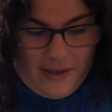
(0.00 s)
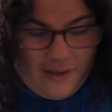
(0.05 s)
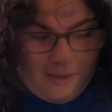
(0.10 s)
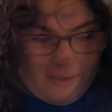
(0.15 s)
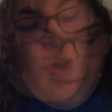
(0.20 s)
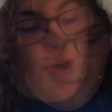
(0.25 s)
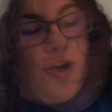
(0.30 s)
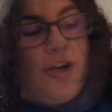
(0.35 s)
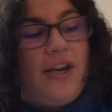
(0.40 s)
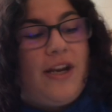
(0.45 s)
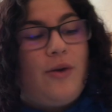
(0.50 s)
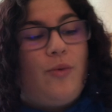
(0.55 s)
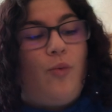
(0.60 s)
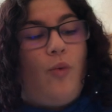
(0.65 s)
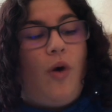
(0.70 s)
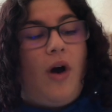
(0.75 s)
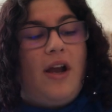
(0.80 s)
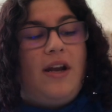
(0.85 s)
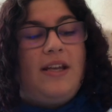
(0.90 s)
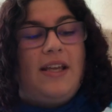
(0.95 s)
you're going to need
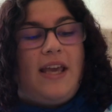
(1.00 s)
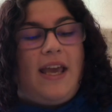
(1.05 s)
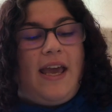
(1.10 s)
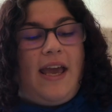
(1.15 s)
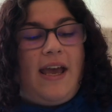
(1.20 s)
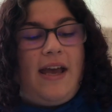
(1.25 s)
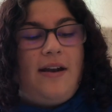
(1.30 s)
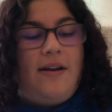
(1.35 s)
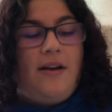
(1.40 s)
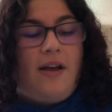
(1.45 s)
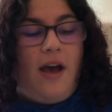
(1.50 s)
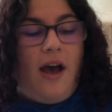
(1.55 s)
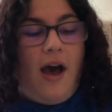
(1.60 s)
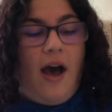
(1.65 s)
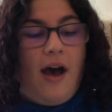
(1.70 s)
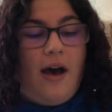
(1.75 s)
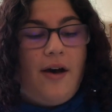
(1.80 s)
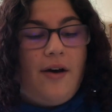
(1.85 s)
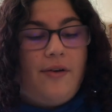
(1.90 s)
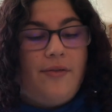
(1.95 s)
1 can
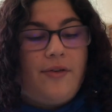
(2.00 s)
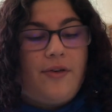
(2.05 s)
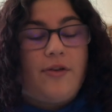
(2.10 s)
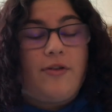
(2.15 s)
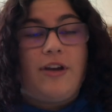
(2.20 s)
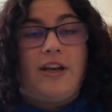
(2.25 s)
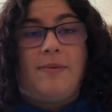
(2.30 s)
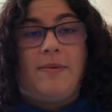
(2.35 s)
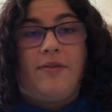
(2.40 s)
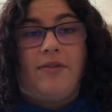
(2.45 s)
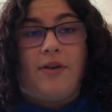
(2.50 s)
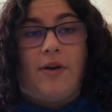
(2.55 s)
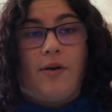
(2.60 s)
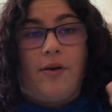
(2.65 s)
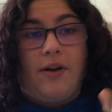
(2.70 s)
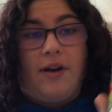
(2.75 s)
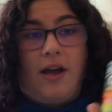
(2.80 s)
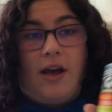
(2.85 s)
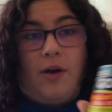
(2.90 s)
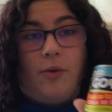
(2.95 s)
of cream of
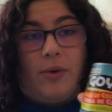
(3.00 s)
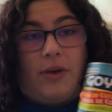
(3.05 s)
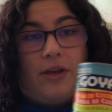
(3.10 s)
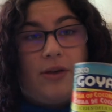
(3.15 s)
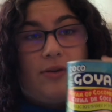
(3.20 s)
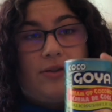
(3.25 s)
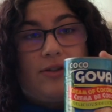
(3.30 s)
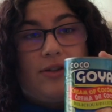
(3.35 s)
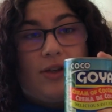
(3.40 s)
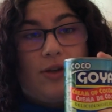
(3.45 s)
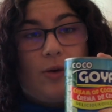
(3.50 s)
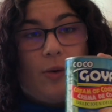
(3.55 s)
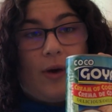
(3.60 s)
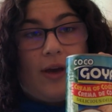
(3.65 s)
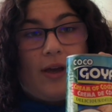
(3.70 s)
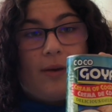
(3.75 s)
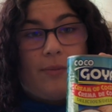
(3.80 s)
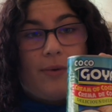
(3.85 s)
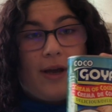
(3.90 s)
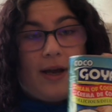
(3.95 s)
coconut, we use the
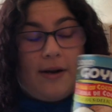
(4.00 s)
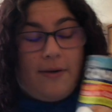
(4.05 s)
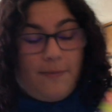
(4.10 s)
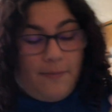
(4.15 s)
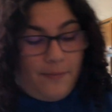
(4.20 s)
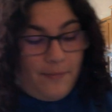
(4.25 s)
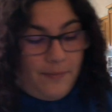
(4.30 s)
Goya brand,